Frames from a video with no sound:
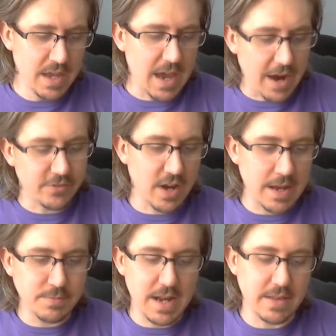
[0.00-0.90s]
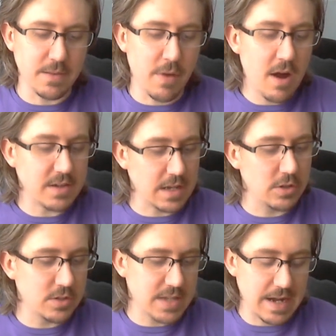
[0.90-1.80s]
After I emptied out the box, I
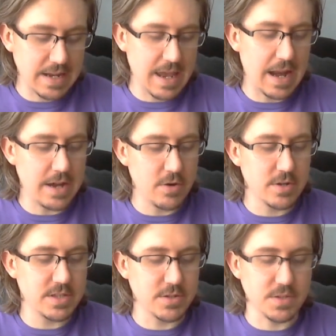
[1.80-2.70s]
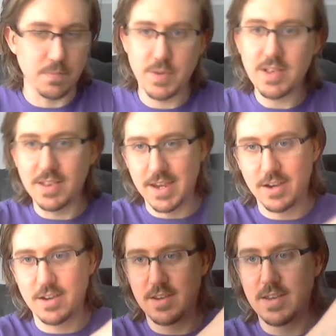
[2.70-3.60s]
looked at it again. I noticed there's a bit
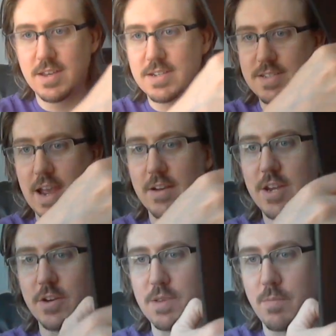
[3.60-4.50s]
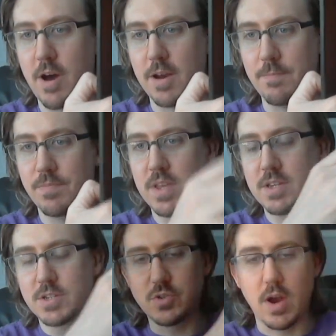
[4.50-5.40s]
link down here at the bottom.
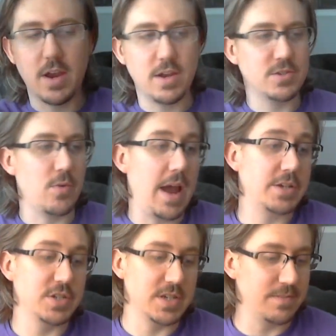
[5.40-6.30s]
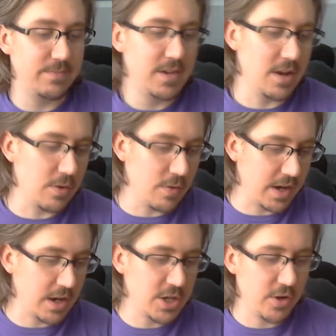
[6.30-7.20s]
So I actually, you know, I
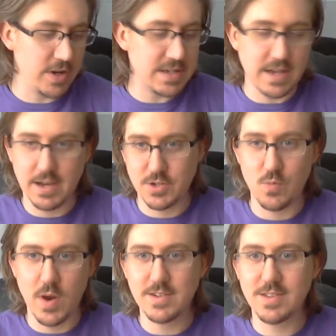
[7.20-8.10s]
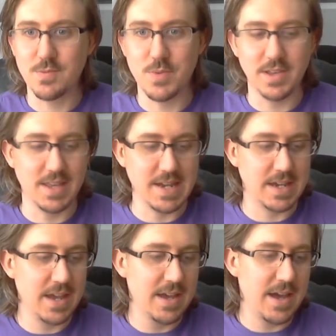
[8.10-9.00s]
got curious. I actually went to the bit link,
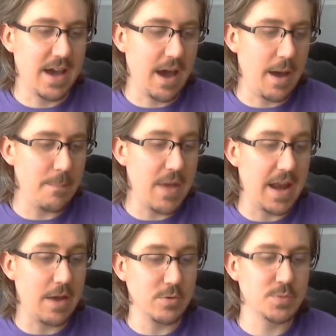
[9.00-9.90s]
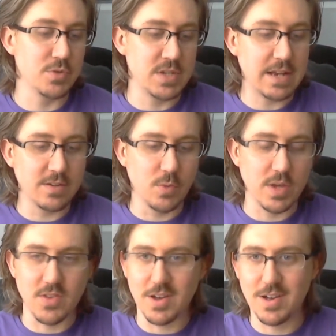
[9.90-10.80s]
and I was presented
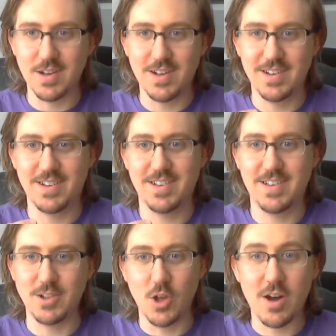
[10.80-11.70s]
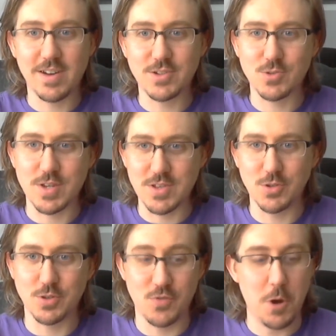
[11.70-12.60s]
with a login screen that
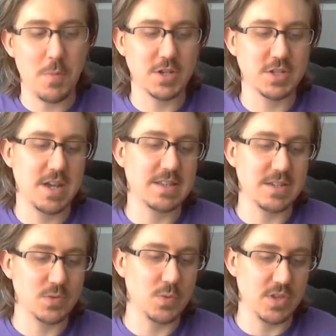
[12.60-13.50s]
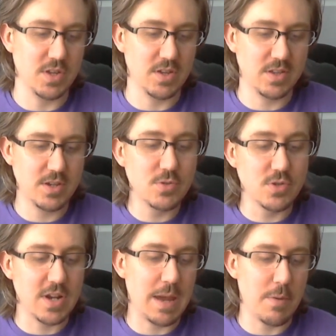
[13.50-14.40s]
looked very much like this with the
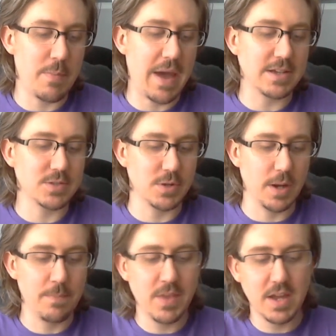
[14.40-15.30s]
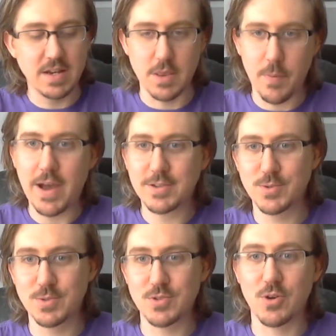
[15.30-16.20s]
username and password. Now the
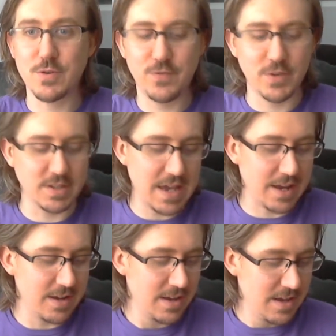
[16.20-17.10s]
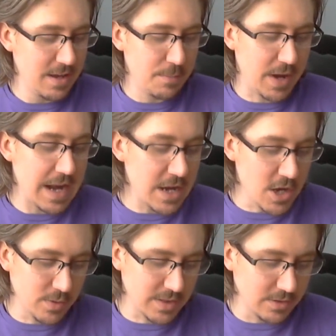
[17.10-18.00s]
password was already filled in, but I didn't
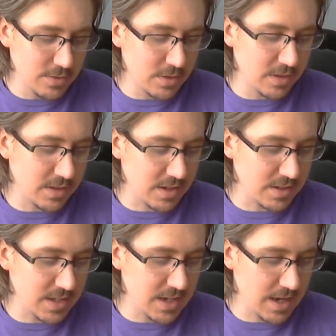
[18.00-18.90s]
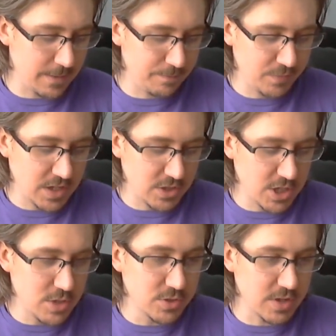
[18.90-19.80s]
know what the
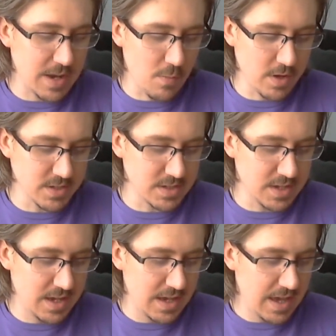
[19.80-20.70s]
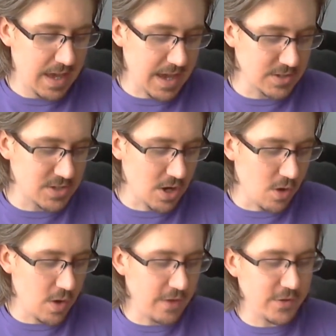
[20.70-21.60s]
username was. And
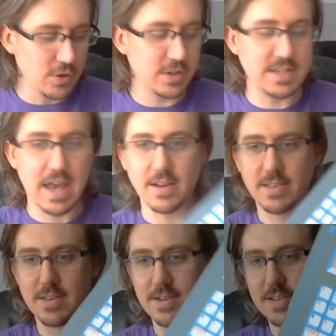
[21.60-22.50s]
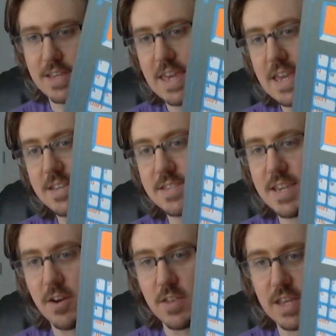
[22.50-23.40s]
so if you look down at the keys
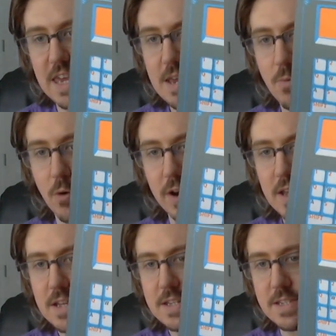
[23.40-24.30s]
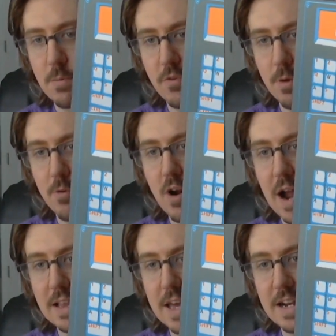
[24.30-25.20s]
here on the keyboard, some of them are
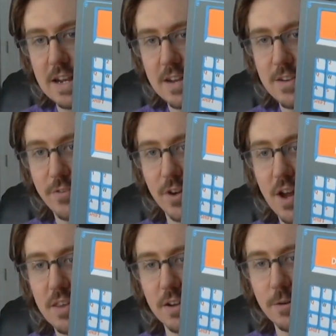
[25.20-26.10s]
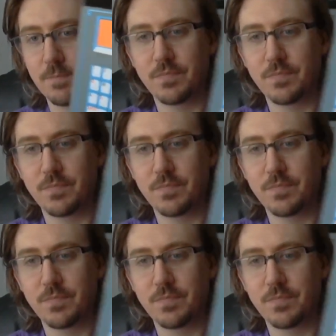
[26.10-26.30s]
highlighted in a different color.